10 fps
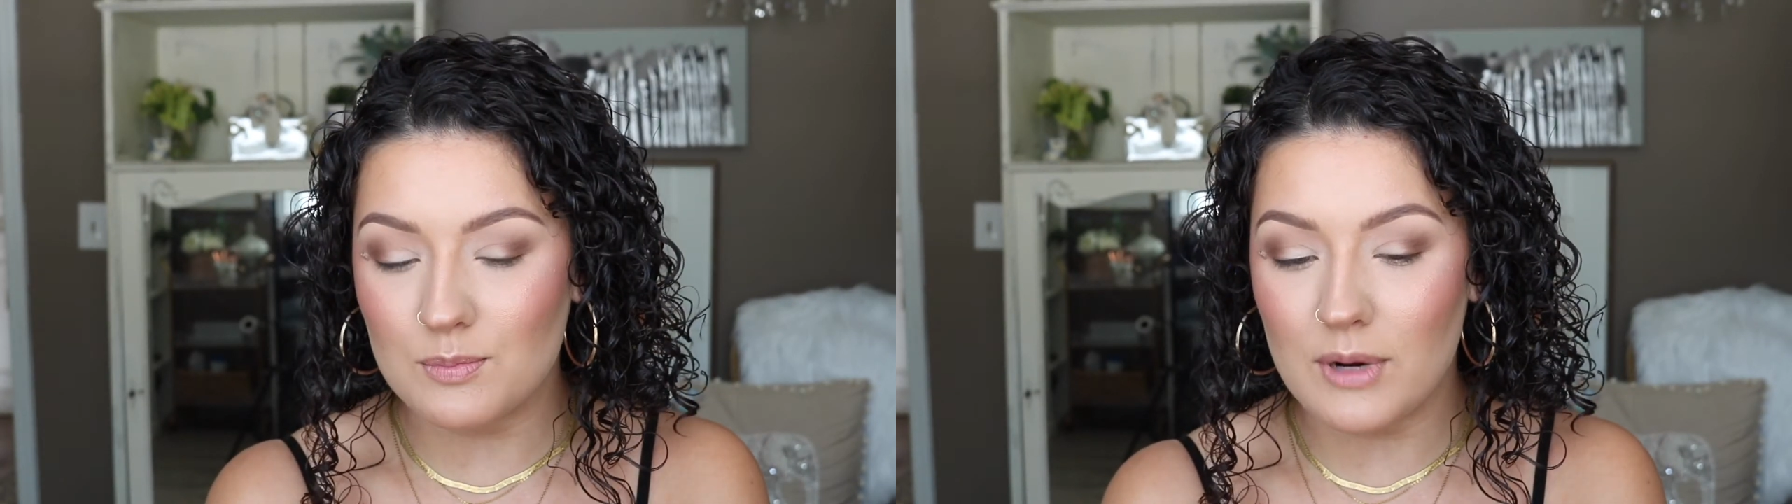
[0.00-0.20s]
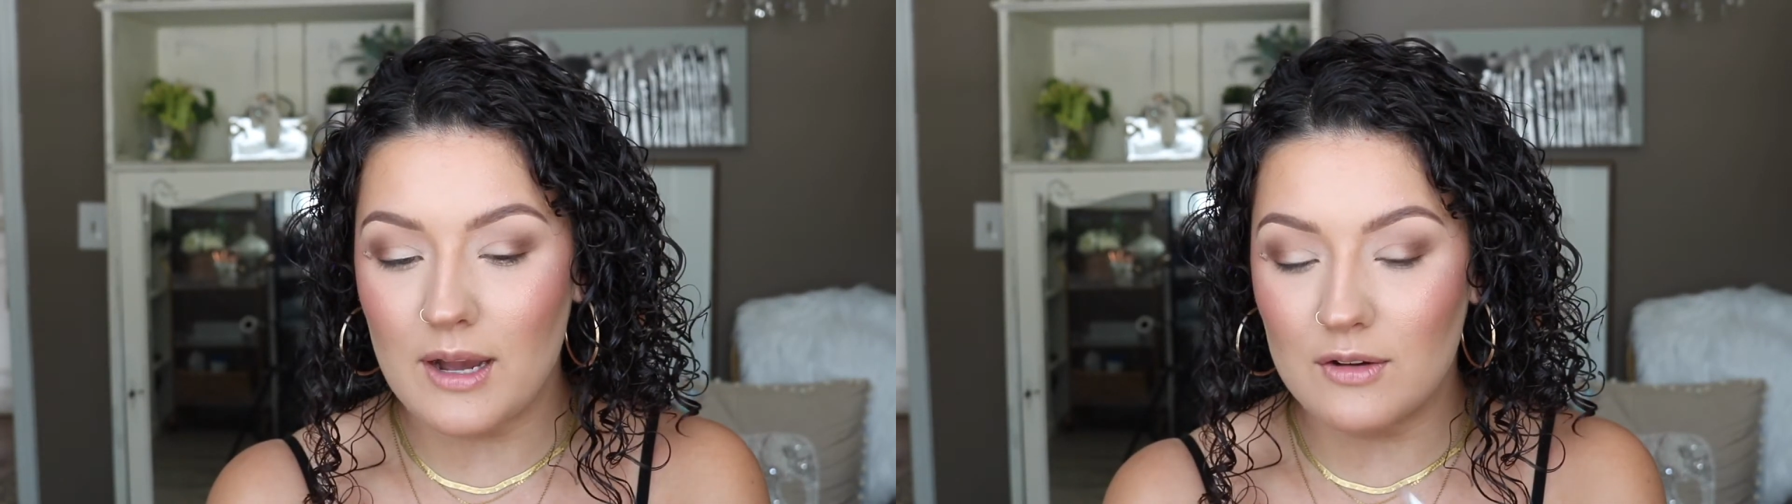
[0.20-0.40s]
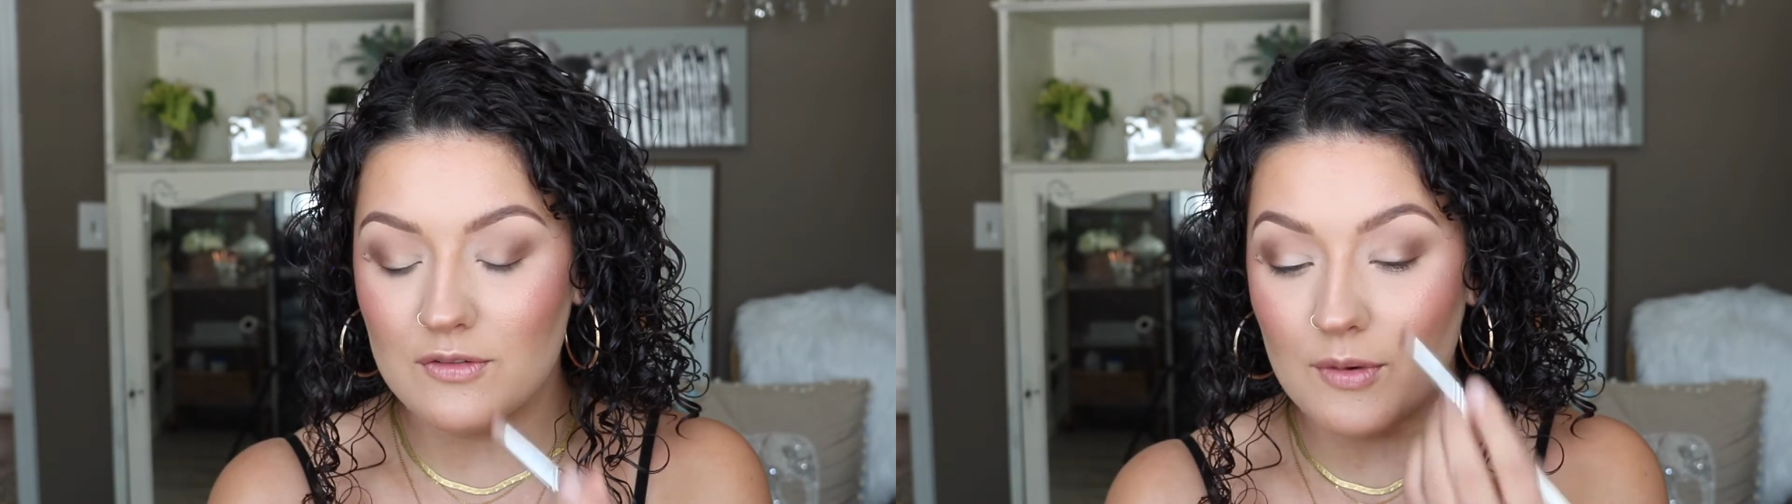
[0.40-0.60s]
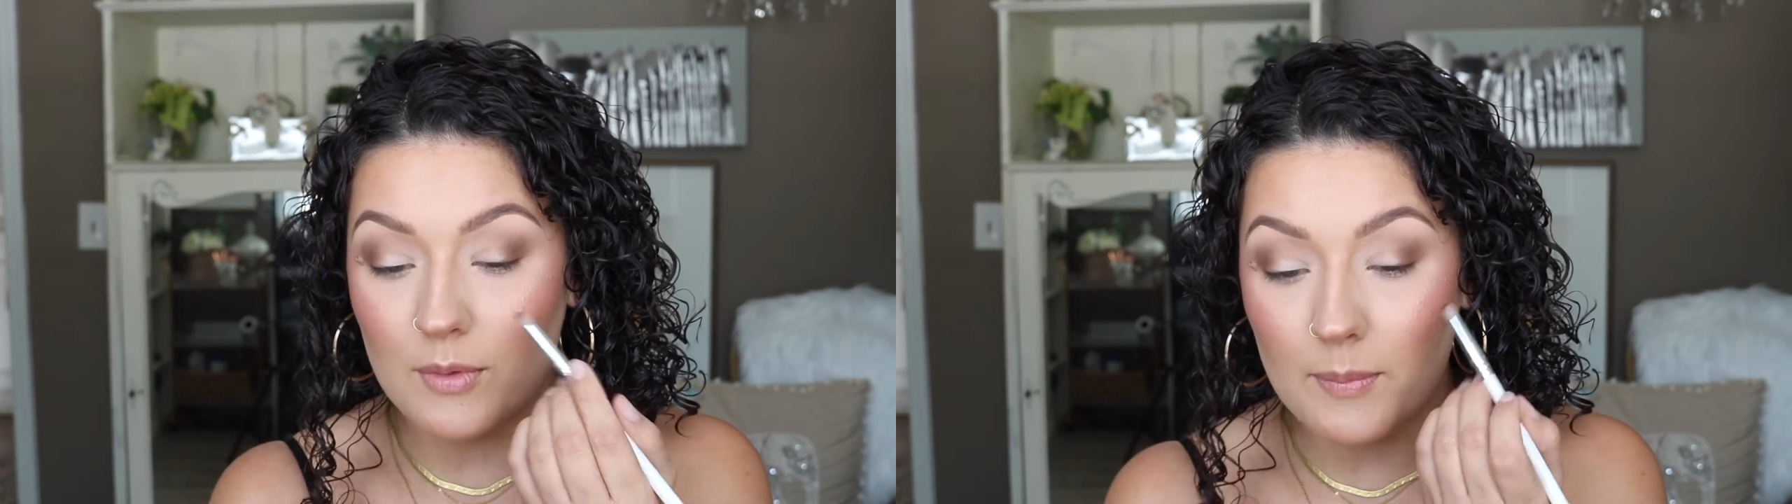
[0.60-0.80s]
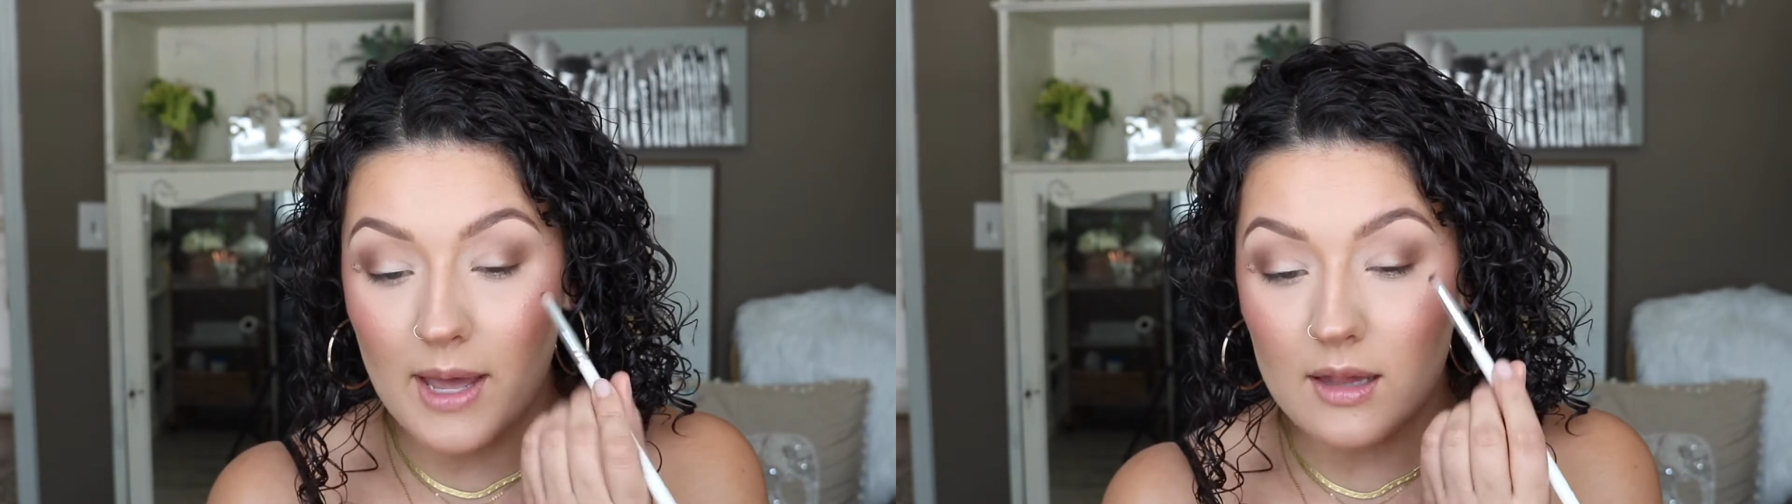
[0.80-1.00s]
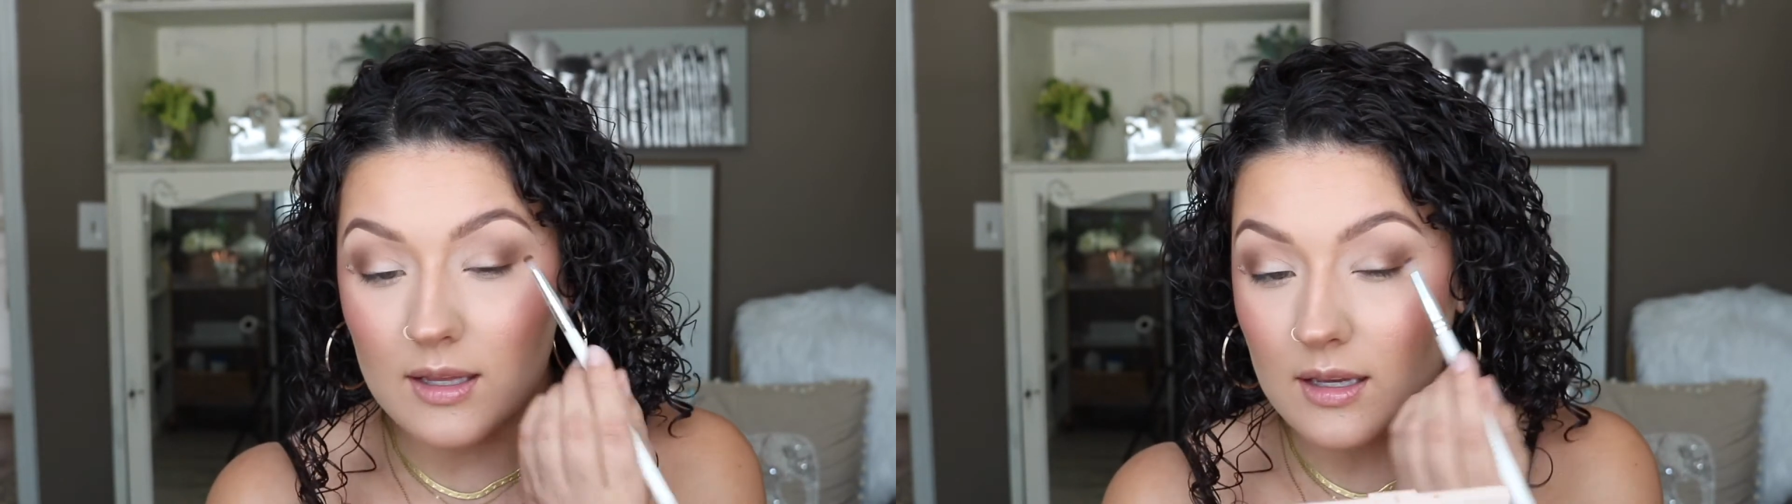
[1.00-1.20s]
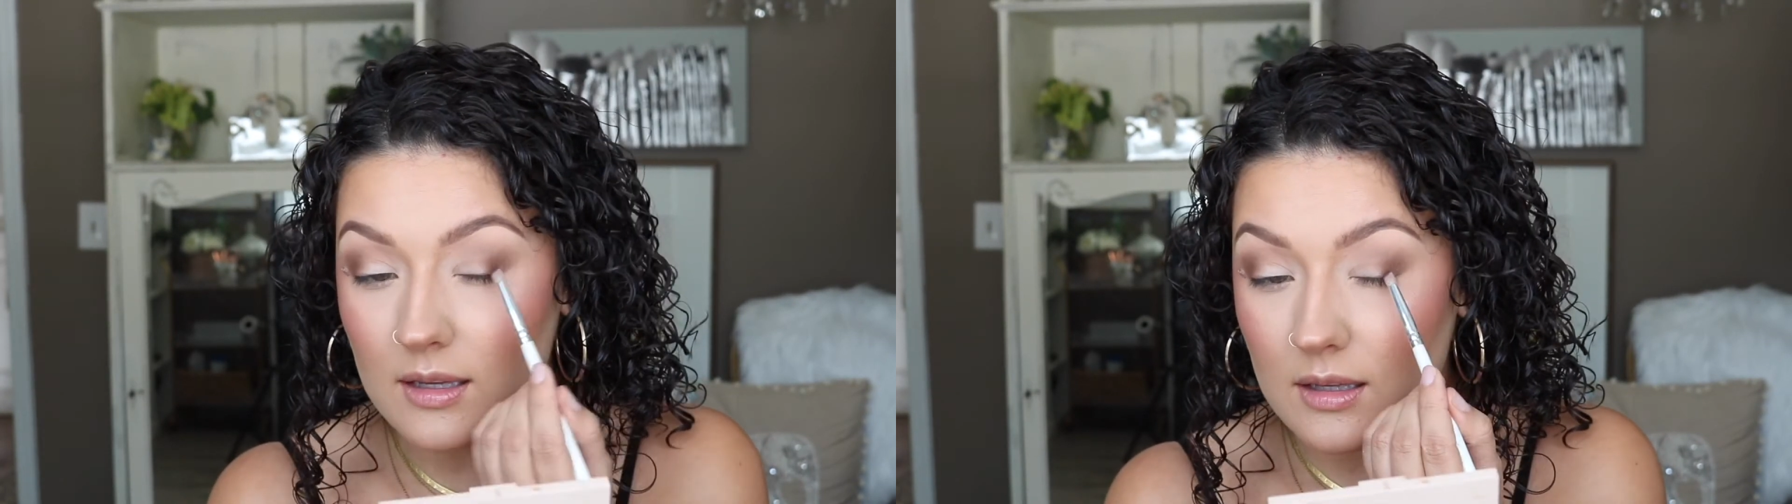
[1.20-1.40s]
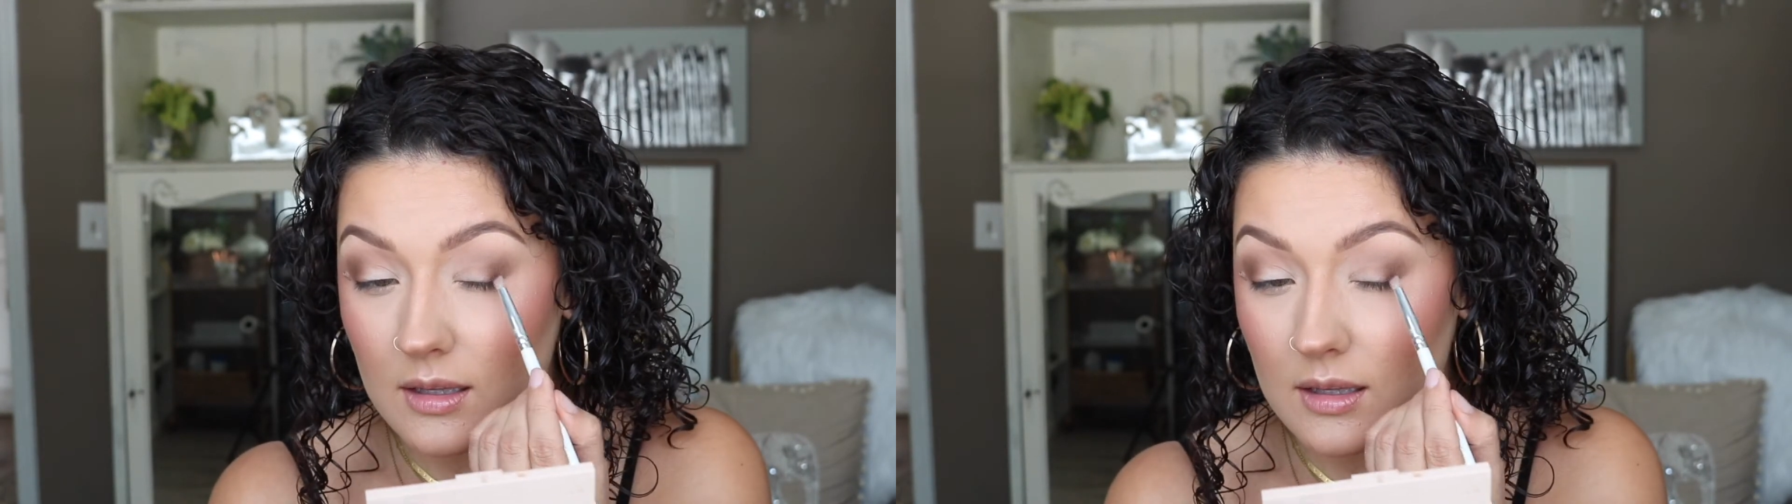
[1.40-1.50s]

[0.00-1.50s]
brown from the palette,